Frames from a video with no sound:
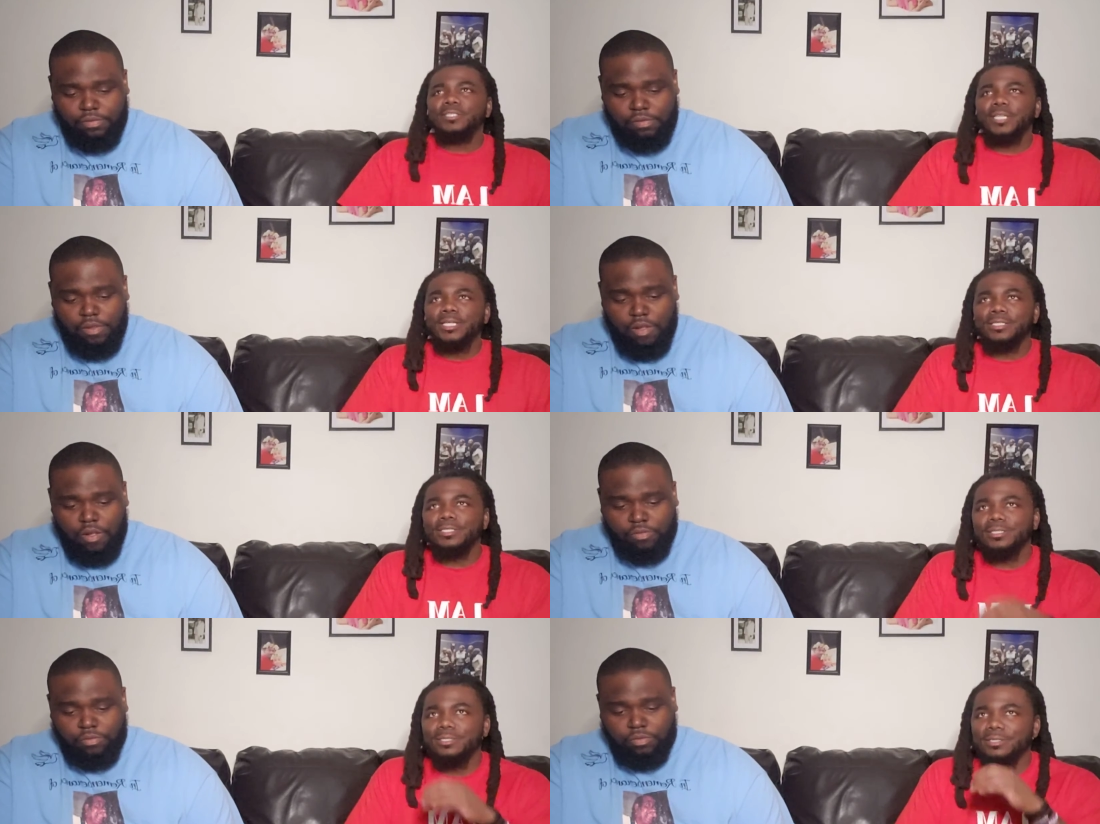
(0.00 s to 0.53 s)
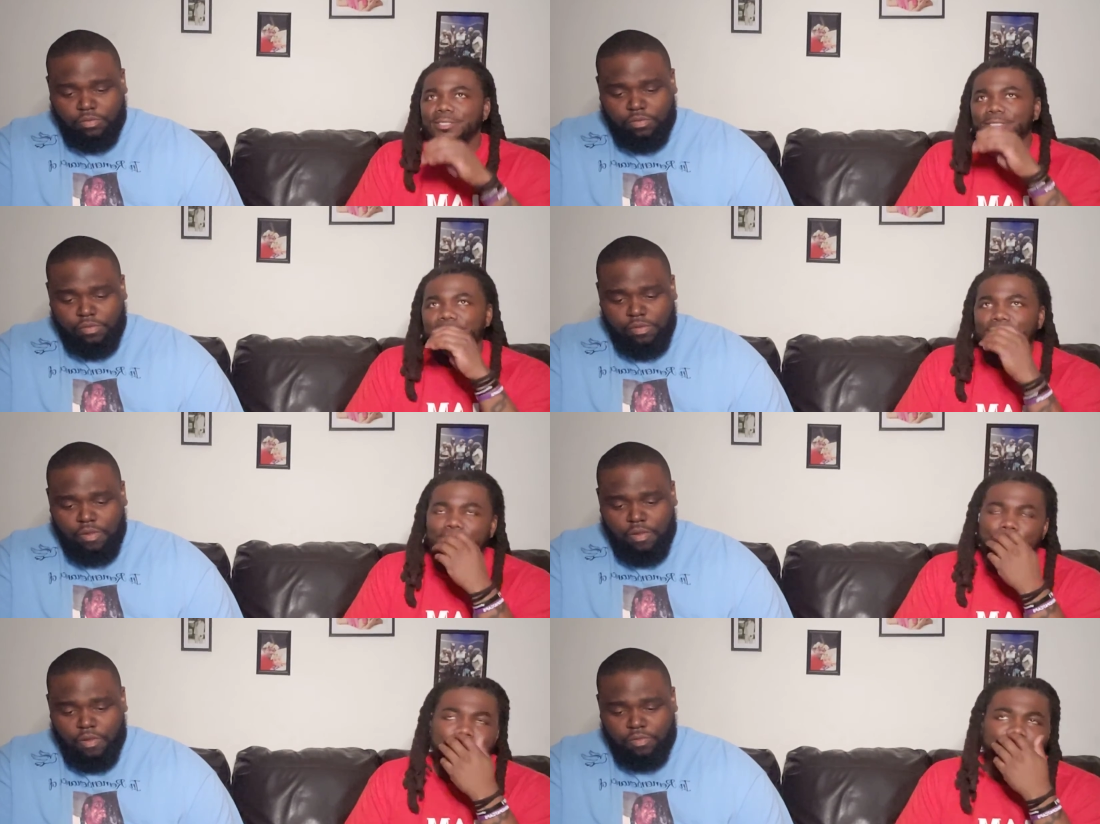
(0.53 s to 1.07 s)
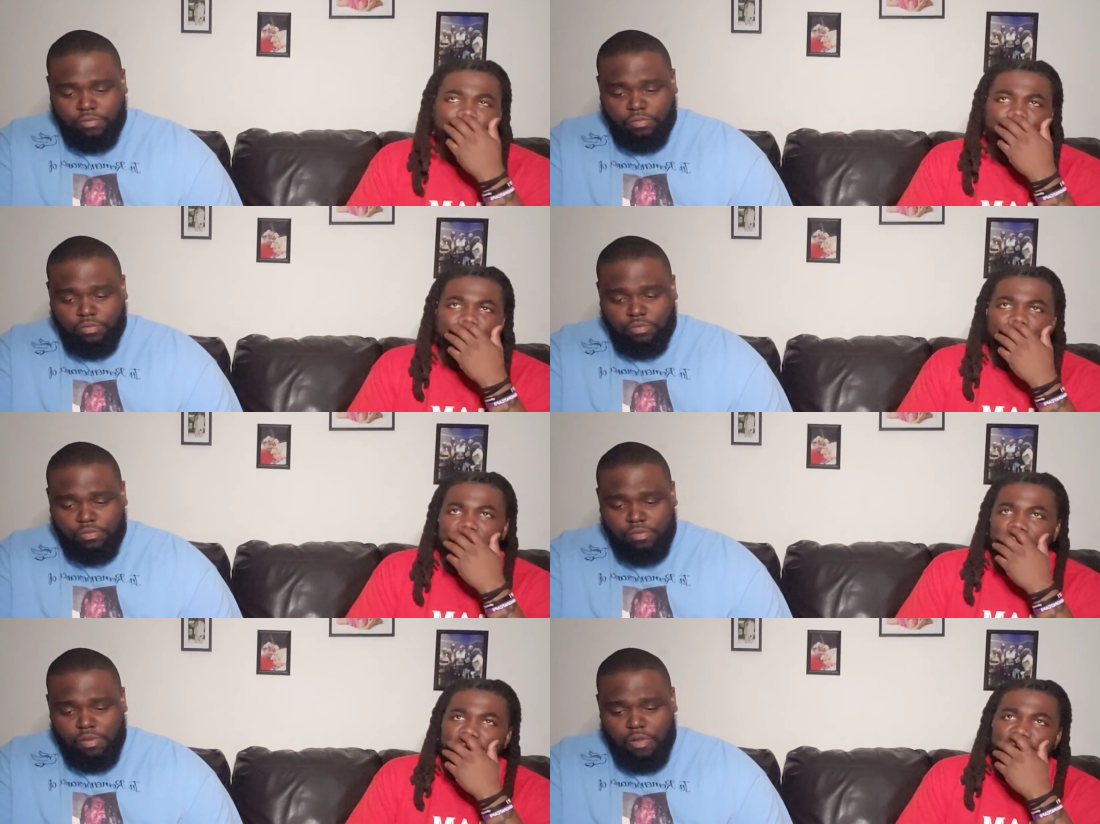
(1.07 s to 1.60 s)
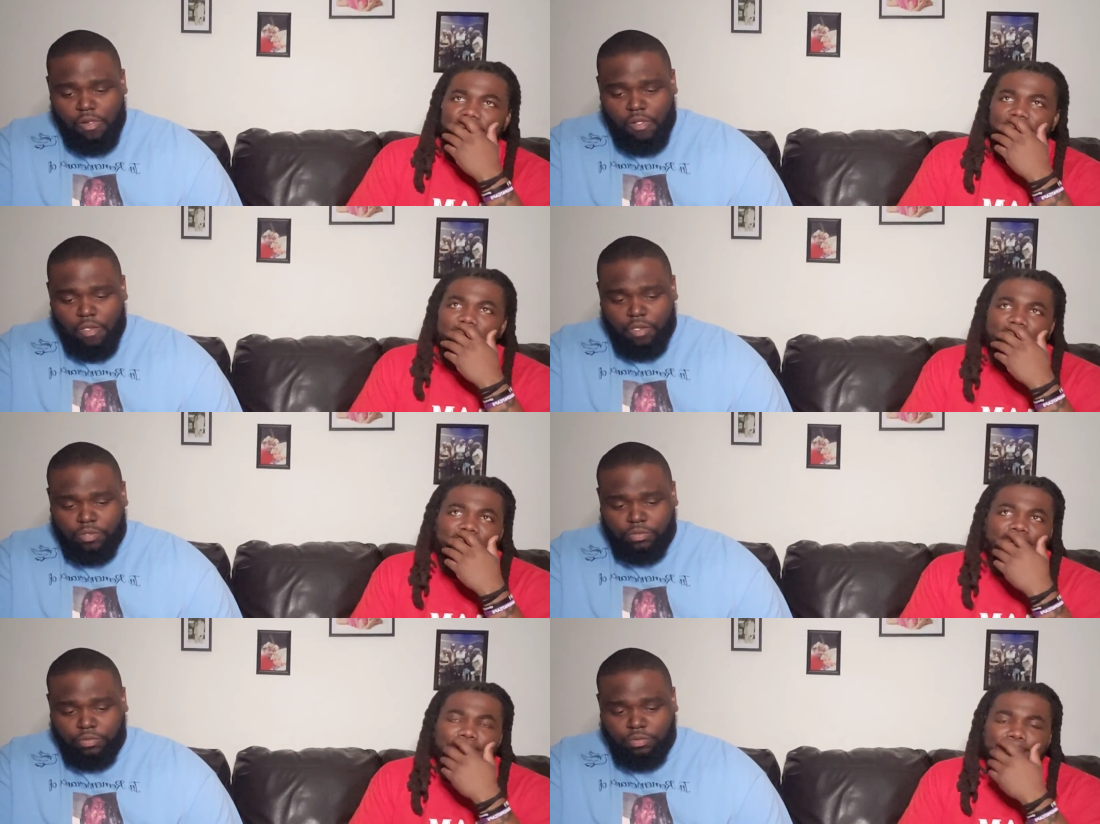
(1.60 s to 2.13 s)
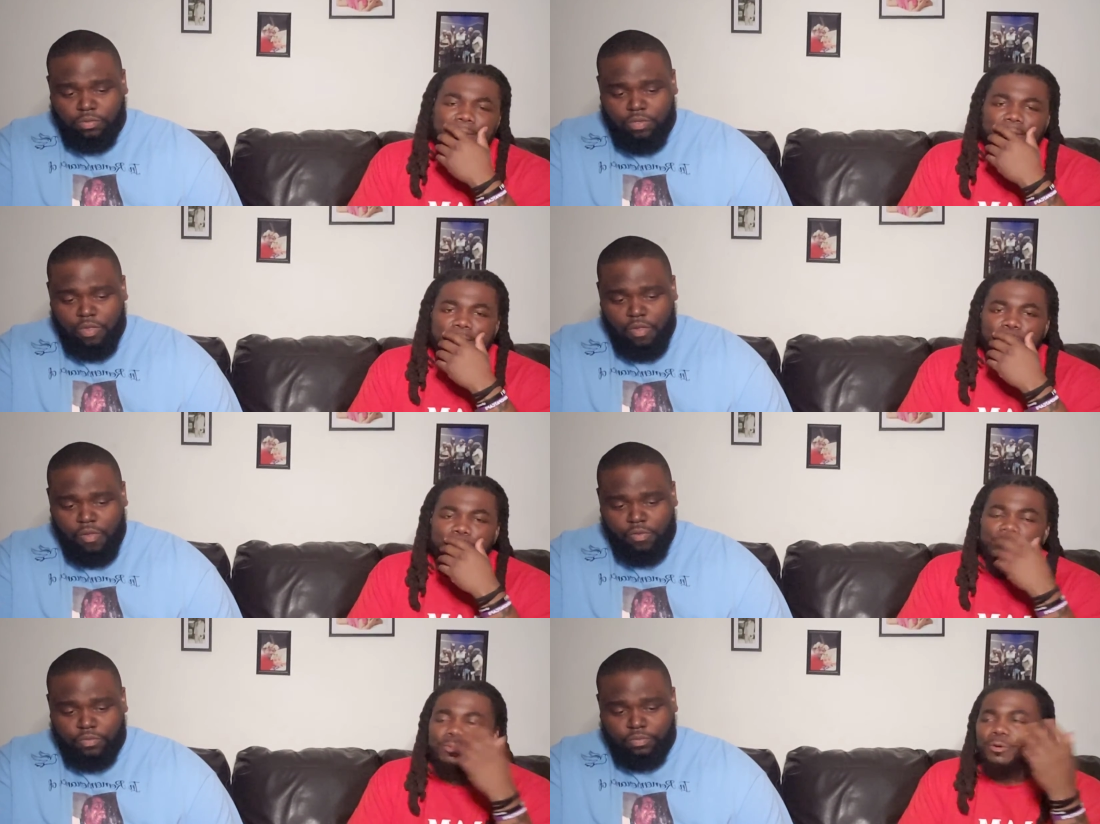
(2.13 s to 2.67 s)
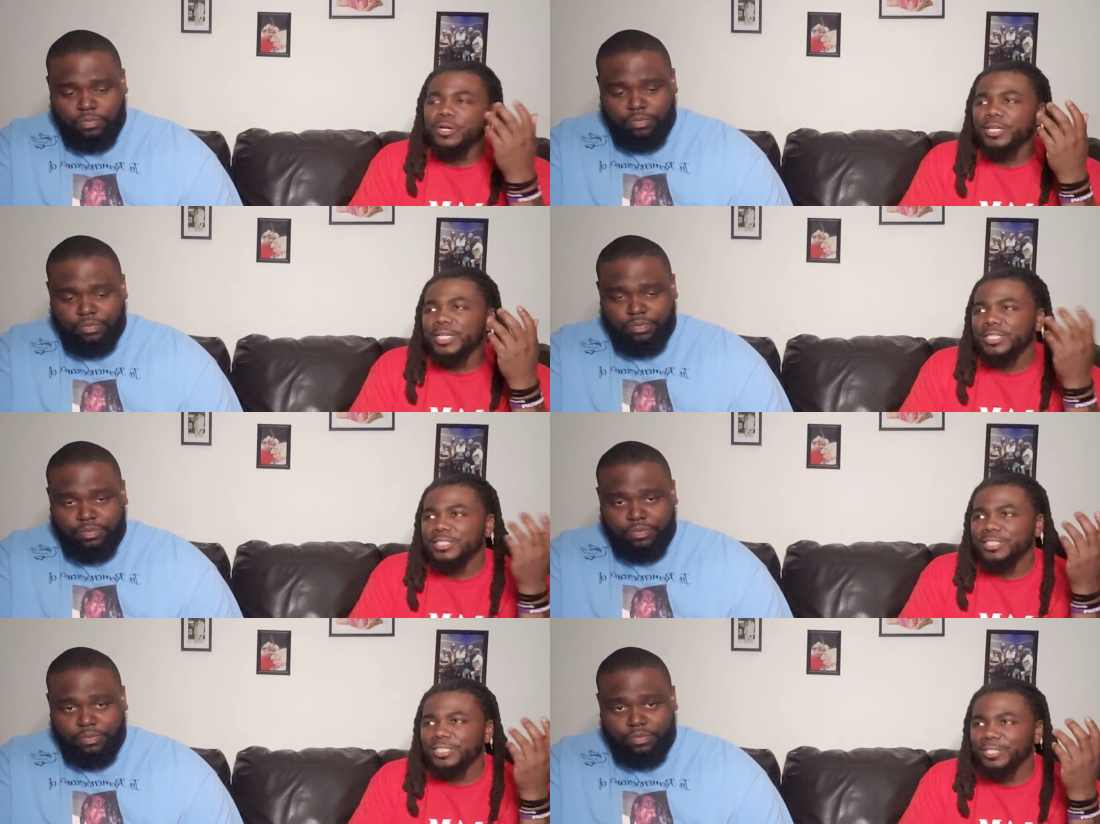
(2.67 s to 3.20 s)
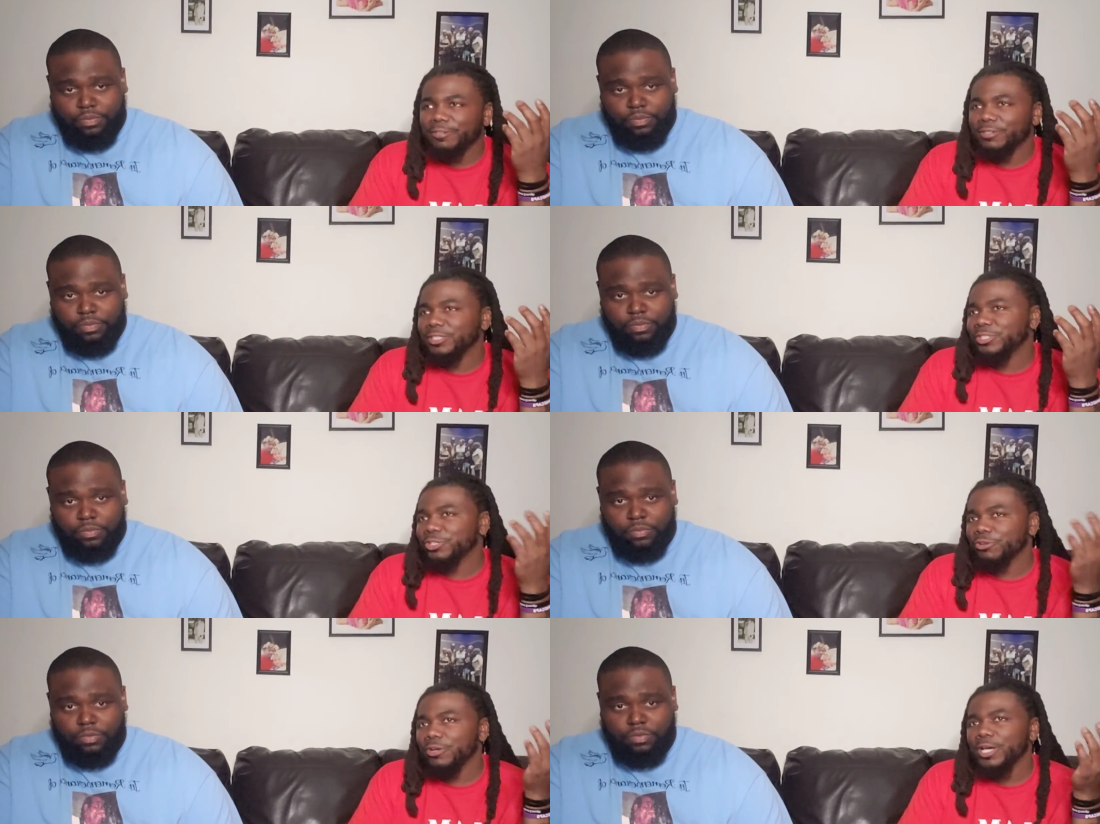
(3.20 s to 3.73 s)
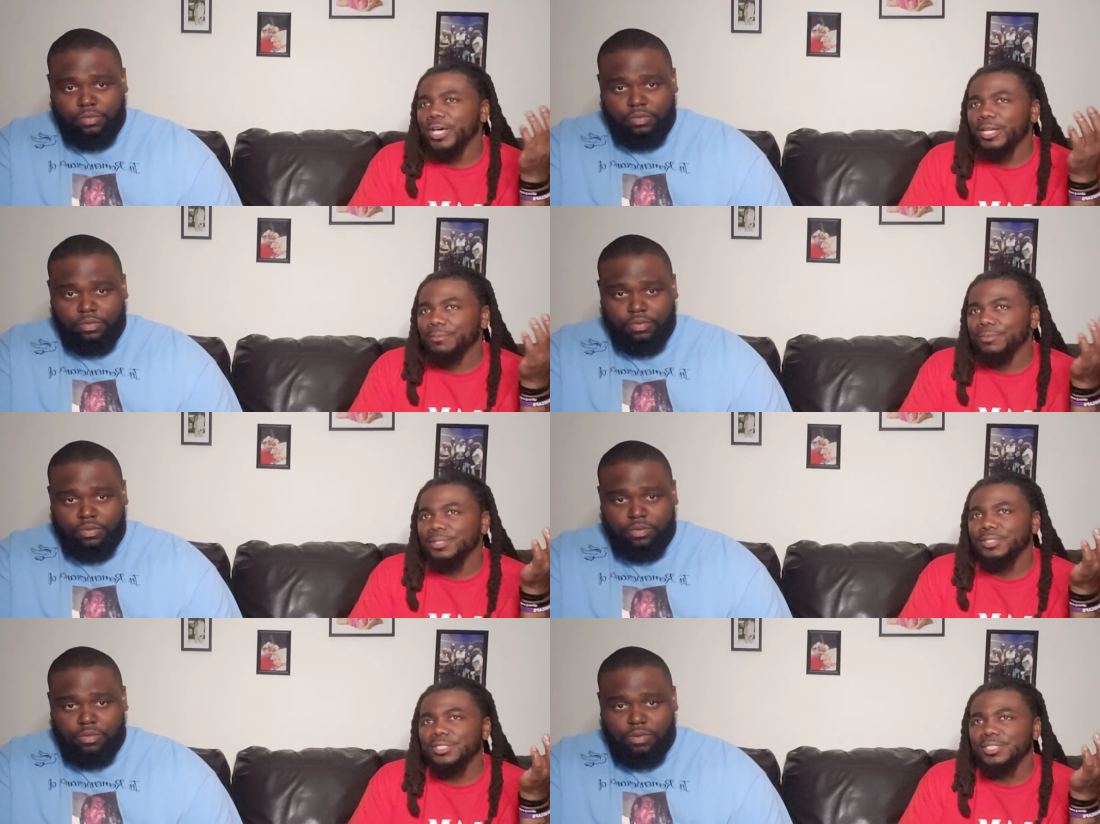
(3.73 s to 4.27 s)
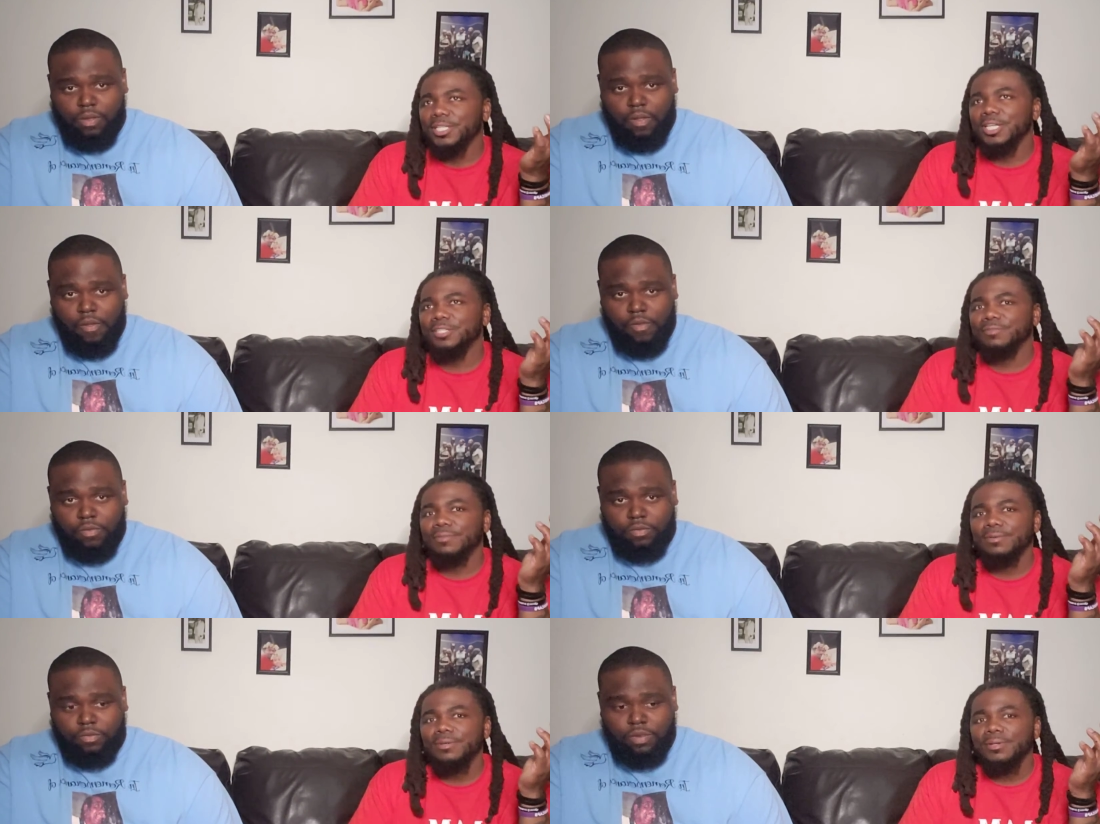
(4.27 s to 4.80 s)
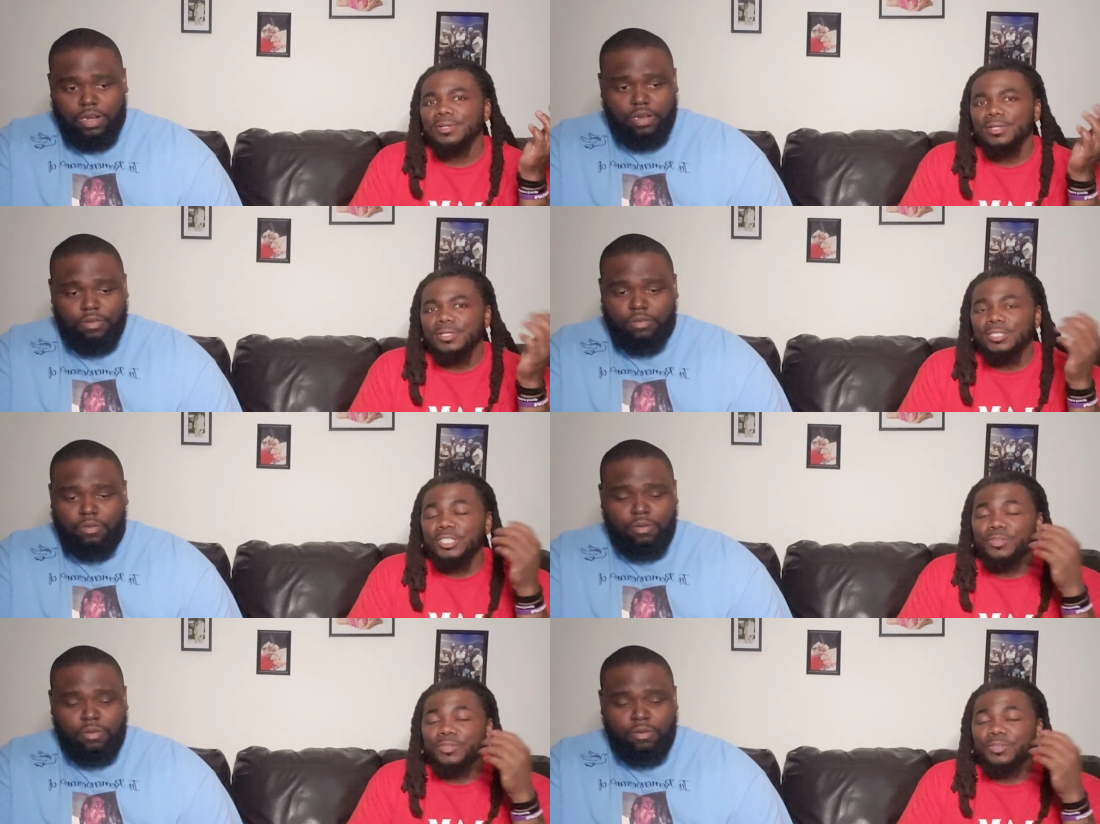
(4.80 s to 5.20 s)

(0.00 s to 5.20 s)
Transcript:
Speaker 1: just just coming from an area like that, man, we weren't necessarily taught how to be successful. Right.